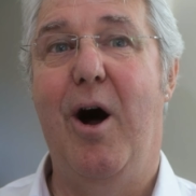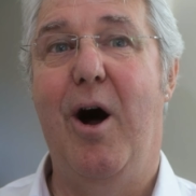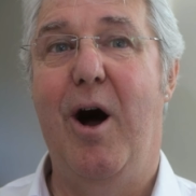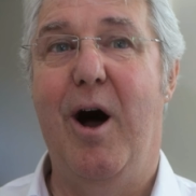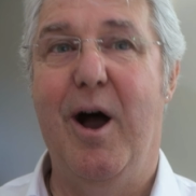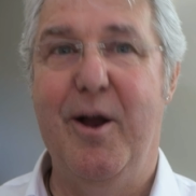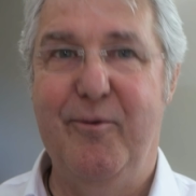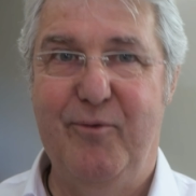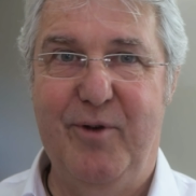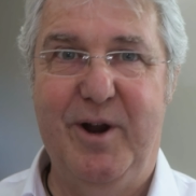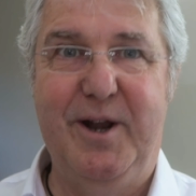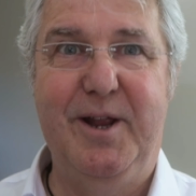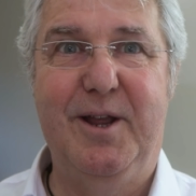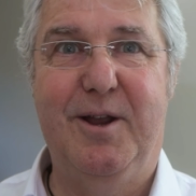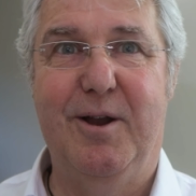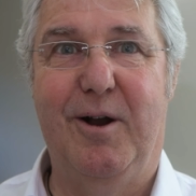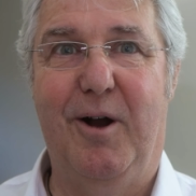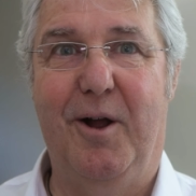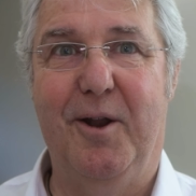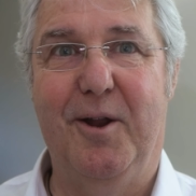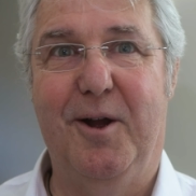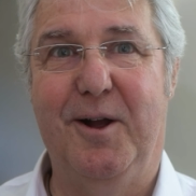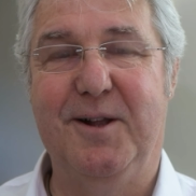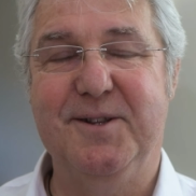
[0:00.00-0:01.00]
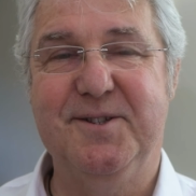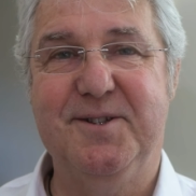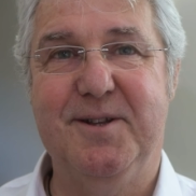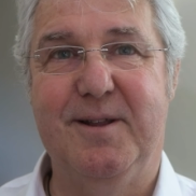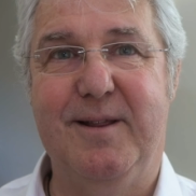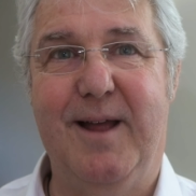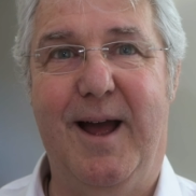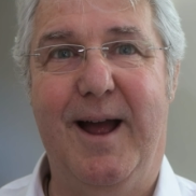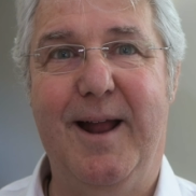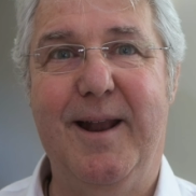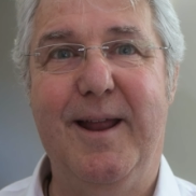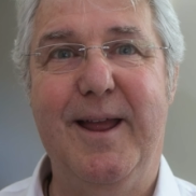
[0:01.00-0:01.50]
I really can't answer
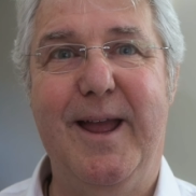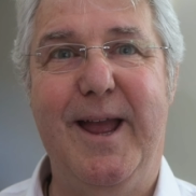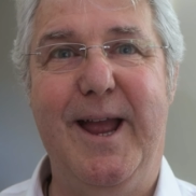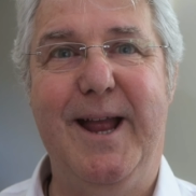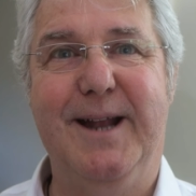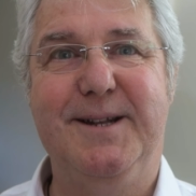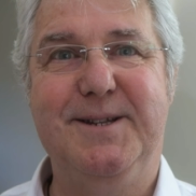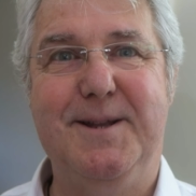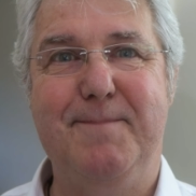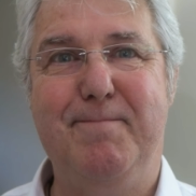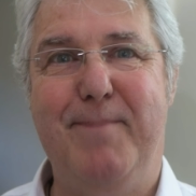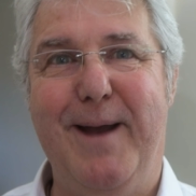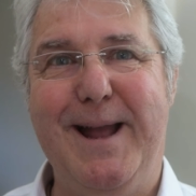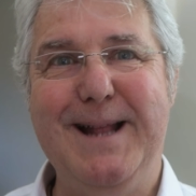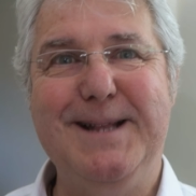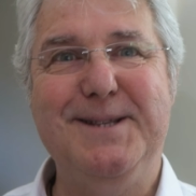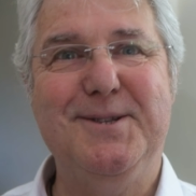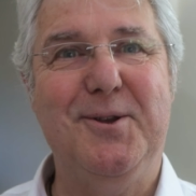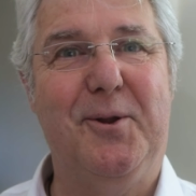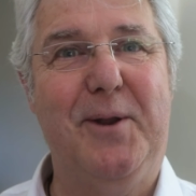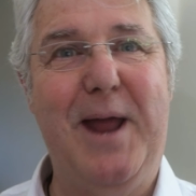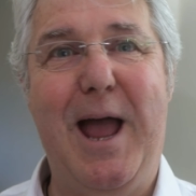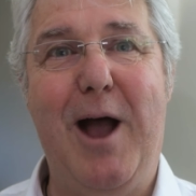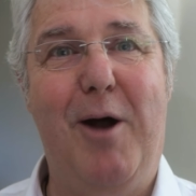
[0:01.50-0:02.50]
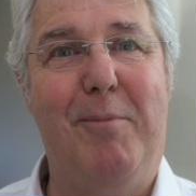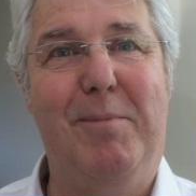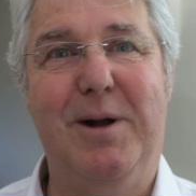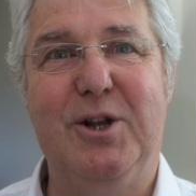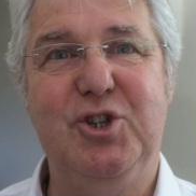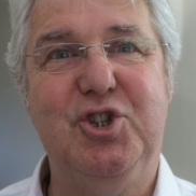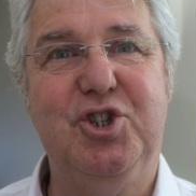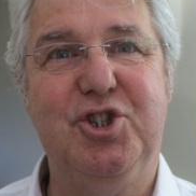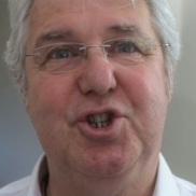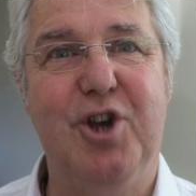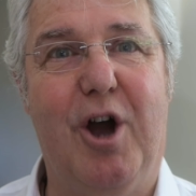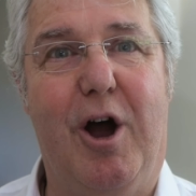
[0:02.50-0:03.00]
that. It depends on how
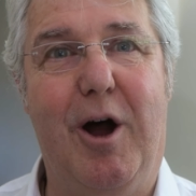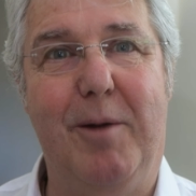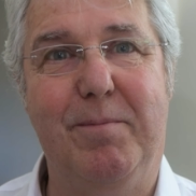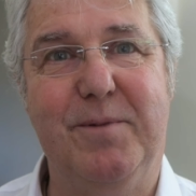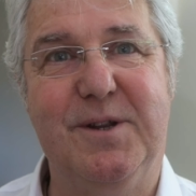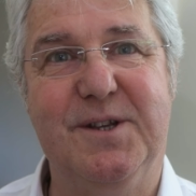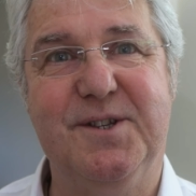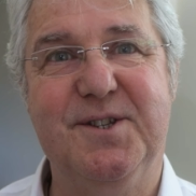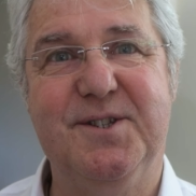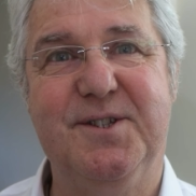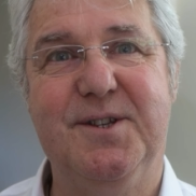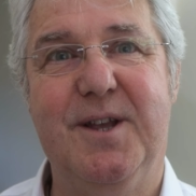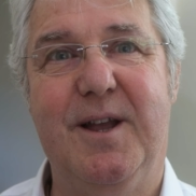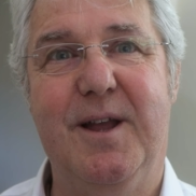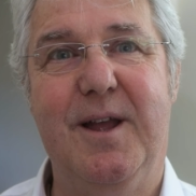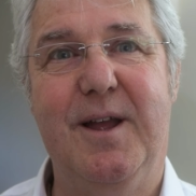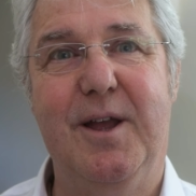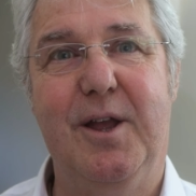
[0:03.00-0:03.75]
much sharpness